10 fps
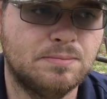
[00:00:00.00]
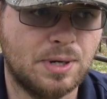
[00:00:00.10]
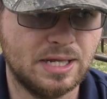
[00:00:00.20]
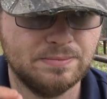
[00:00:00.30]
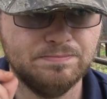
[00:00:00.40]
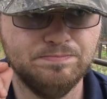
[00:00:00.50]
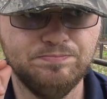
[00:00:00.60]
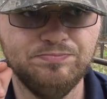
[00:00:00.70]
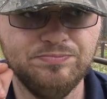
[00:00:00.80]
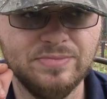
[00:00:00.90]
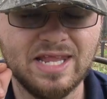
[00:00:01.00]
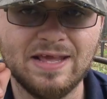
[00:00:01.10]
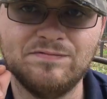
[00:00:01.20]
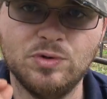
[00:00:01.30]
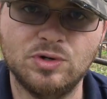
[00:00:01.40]
but
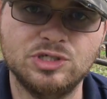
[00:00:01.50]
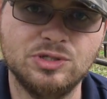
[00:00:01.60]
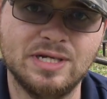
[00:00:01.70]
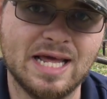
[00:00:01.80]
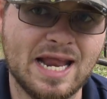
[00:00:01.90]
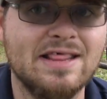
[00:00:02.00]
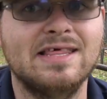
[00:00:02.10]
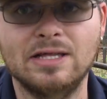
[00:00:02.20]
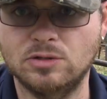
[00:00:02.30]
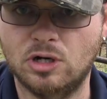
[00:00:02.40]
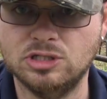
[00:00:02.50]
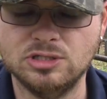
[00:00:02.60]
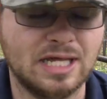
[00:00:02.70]
if you are shooting anything larger,